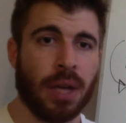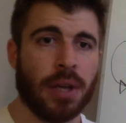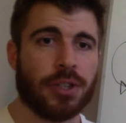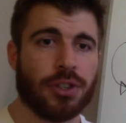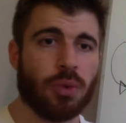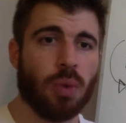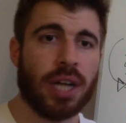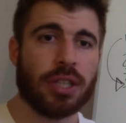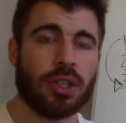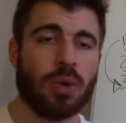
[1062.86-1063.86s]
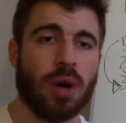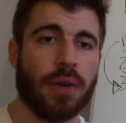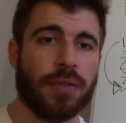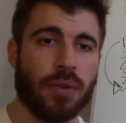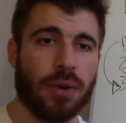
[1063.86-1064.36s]
So you want to
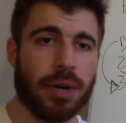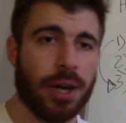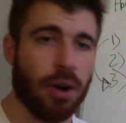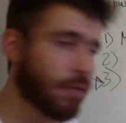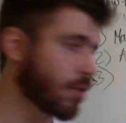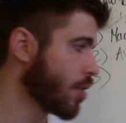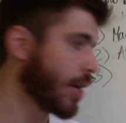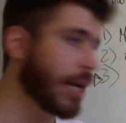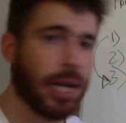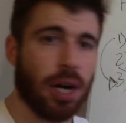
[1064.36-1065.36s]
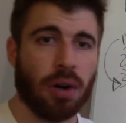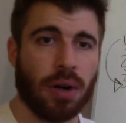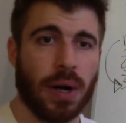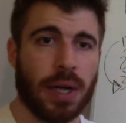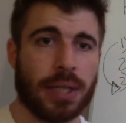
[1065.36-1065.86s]
avoid overtraining at all
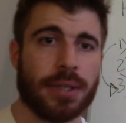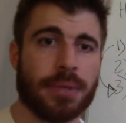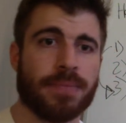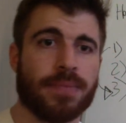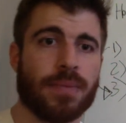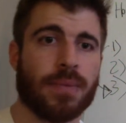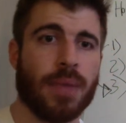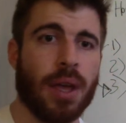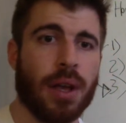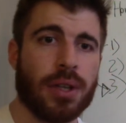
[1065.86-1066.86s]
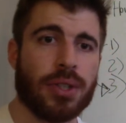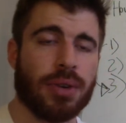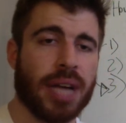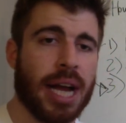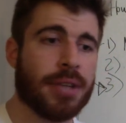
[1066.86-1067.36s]
costs.
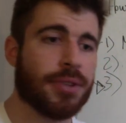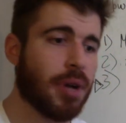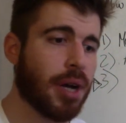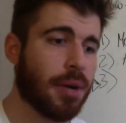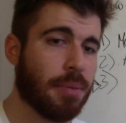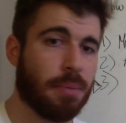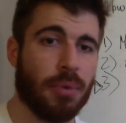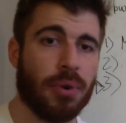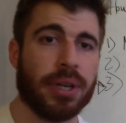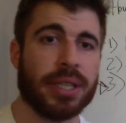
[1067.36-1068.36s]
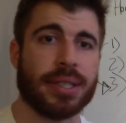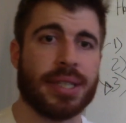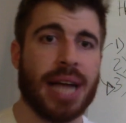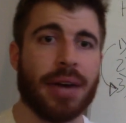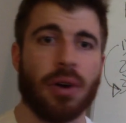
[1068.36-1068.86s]
So guys, uh, more is
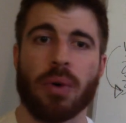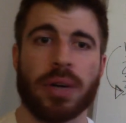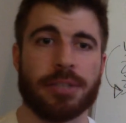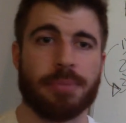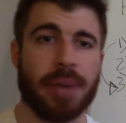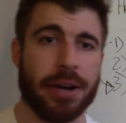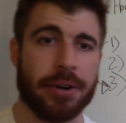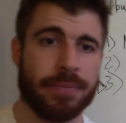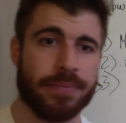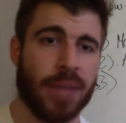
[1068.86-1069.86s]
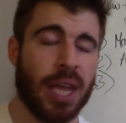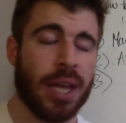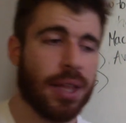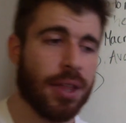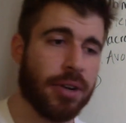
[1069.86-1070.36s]
not always better.
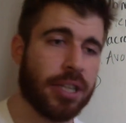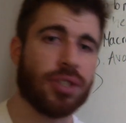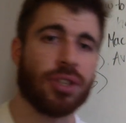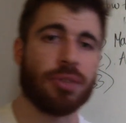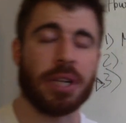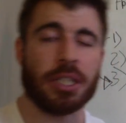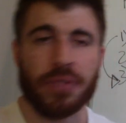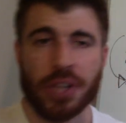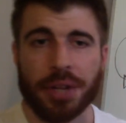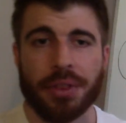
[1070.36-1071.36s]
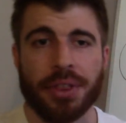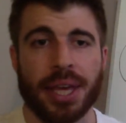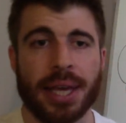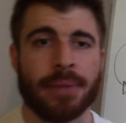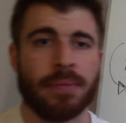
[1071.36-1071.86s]
There is too much of a good
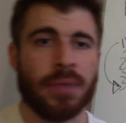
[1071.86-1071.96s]
thing.